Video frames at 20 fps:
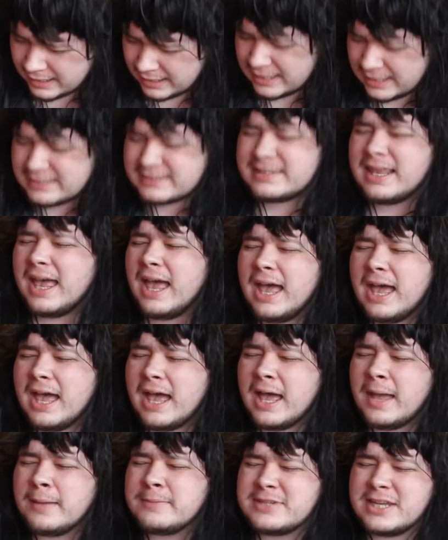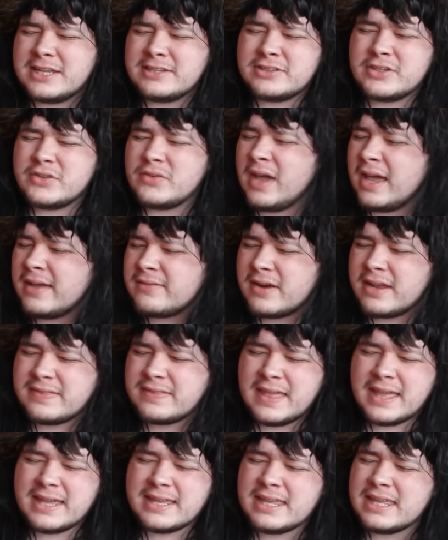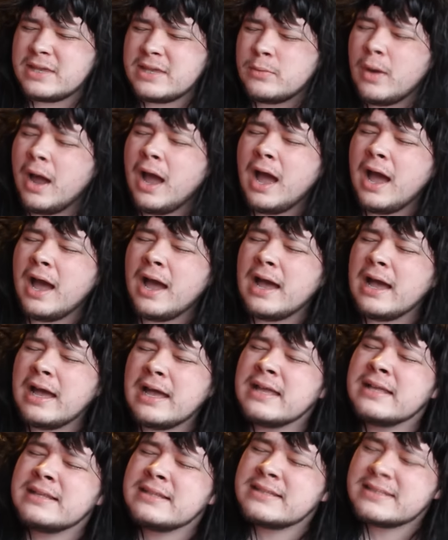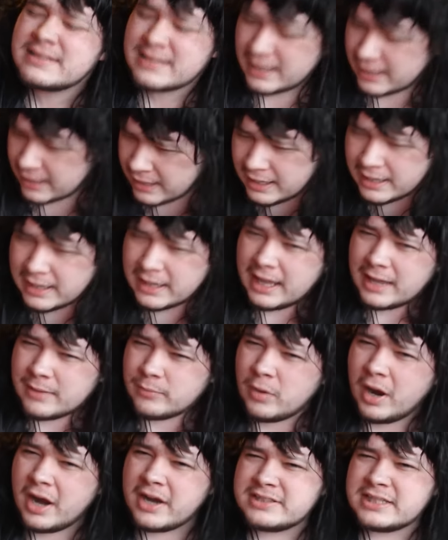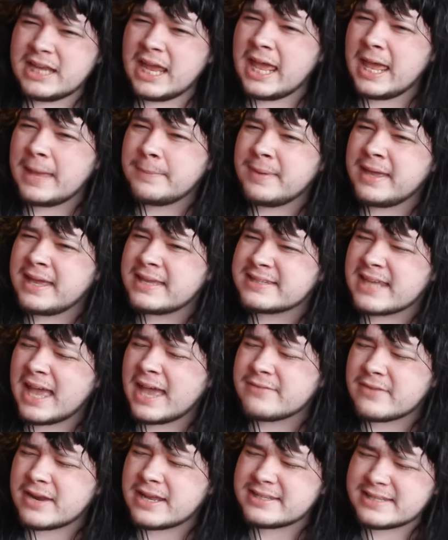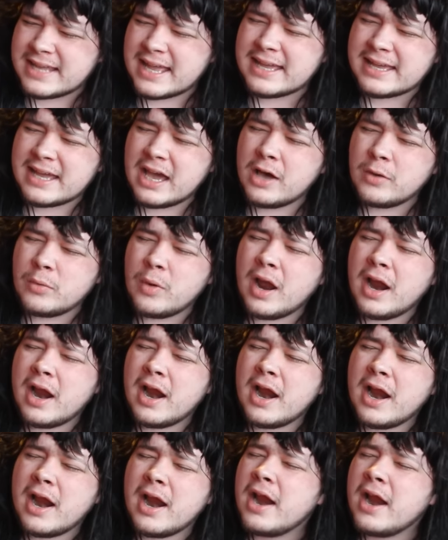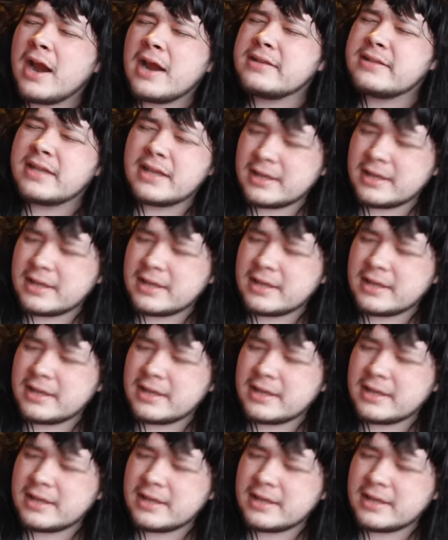His subjects do everything he wants, and worship is every single word.